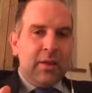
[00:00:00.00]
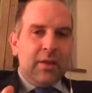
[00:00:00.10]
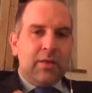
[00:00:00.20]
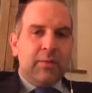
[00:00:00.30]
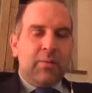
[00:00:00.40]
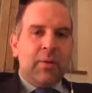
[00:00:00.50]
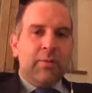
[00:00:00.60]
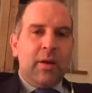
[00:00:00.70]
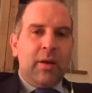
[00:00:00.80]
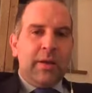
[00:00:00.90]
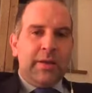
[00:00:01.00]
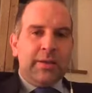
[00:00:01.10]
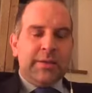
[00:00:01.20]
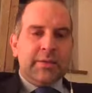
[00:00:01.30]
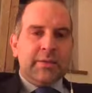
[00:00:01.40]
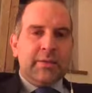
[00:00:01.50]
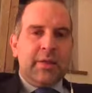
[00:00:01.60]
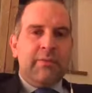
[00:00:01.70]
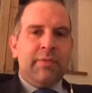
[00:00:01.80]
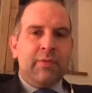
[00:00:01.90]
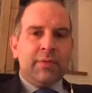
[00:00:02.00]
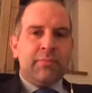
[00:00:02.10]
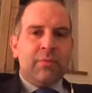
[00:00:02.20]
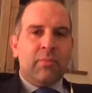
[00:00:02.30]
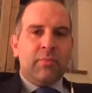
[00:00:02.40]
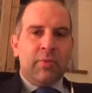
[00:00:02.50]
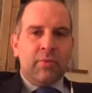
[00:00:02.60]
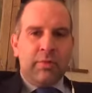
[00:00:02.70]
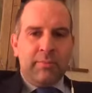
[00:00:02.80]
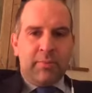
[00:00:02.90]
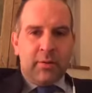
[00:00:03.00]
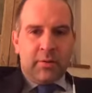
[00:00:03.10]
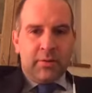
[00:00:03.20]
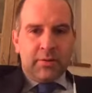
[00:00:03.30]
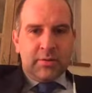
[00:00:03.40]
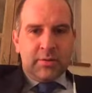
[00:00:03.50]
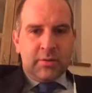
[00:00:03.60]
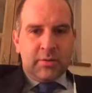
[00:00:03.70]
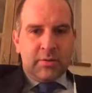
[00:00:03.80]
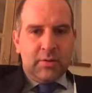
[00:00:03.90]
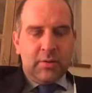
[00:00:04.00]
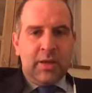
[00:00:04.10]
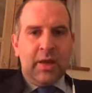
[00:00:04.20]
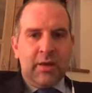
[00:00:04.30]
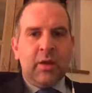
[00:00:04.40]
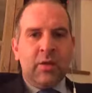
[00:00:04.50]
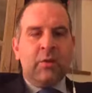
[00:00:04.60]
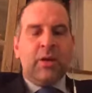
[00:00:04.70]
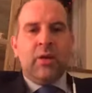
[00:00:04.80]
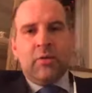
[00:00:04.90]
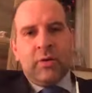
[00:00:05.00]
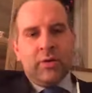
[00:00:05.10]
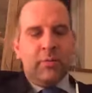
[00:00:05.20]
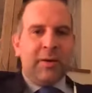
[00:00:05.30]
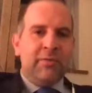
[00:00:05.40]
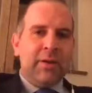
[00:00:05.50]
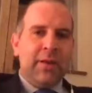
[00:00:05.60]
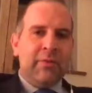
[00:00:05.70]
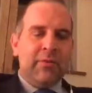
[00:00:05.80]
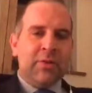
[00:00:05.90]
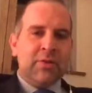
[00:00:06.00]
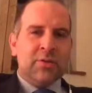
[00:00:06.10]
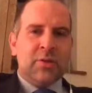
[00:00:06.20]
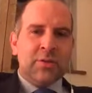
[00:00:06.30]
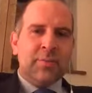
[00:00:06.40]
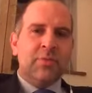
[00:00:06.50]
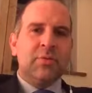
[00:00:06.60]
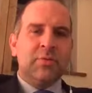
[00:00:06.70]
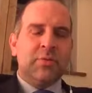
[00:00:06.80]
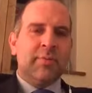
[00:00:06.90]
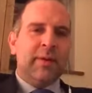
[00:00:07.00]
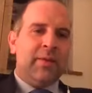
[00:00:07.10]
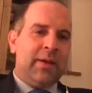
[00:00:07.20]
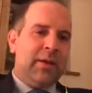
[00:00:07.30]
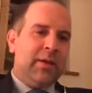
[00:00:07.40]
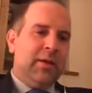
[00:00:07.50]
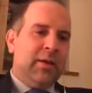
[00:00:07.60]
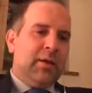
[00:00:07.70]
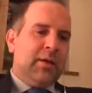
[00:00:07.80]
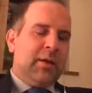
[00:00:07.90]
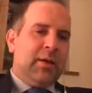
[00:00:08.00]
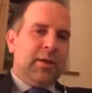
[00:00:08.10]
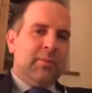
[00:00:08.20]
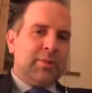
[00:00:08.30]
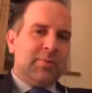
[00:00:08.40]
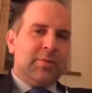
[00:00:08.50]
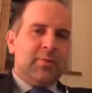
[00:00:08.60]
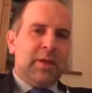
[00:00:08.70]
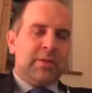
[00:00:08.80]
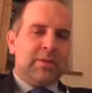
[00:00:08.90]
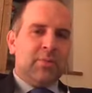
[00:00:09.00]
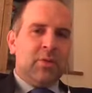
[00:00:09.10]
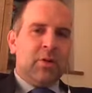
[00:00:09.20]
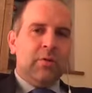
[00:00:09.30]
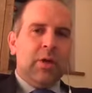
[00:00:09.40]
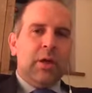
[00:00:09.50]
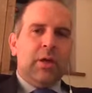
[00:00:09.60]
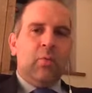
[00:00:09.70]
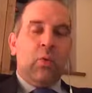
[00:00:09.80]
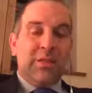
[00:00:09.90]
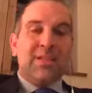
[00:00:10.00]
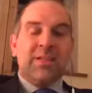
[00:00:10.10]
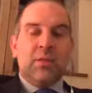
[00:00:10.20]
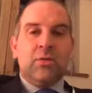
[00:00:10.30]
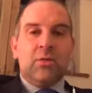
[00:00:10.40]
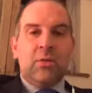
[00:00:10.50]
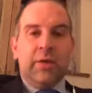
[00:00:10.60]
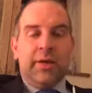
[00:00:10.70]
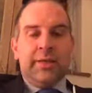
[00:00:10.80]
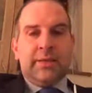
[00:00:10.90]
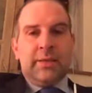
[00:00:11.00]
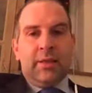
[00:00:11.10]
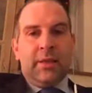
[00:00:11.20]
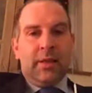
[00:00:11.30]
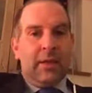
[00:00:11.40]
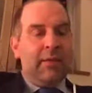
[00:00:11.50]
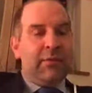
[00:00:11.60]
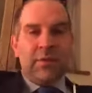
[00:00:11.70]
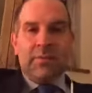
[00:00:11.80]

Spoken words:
the bottom line is, if there is a problem with your implant, yeah, I know about having registered. I spoke to Laura about that. I'll speak to her again tomorrow. What I said to Laura is that if there's a